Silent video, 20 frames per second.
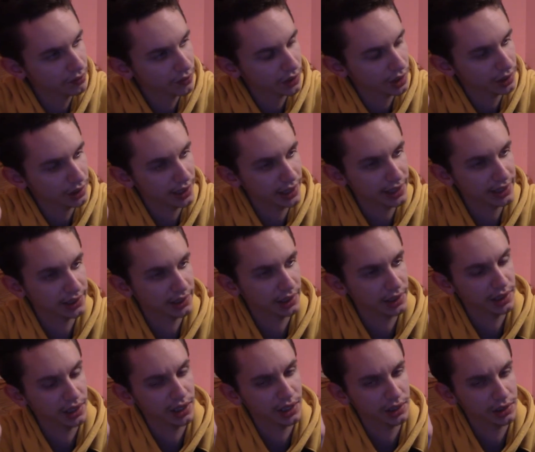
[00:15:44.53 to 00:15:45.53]
Like
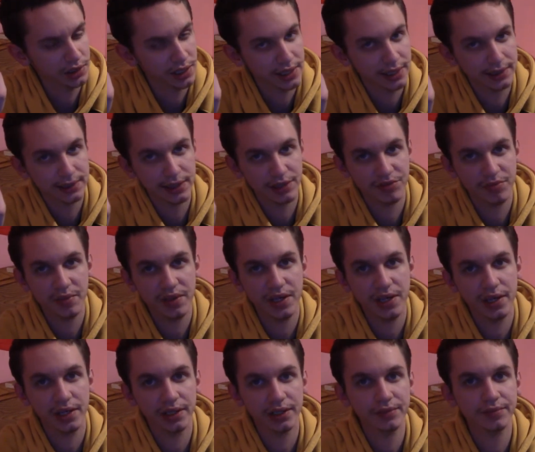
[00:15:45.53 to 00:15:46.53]
as if
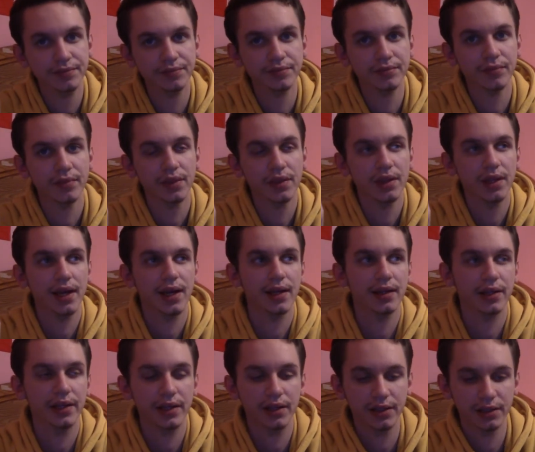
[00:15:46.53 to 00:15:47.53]
being,
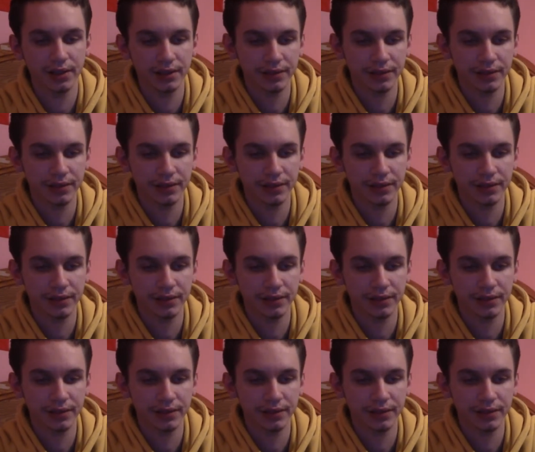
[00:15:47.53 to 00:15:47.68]
like...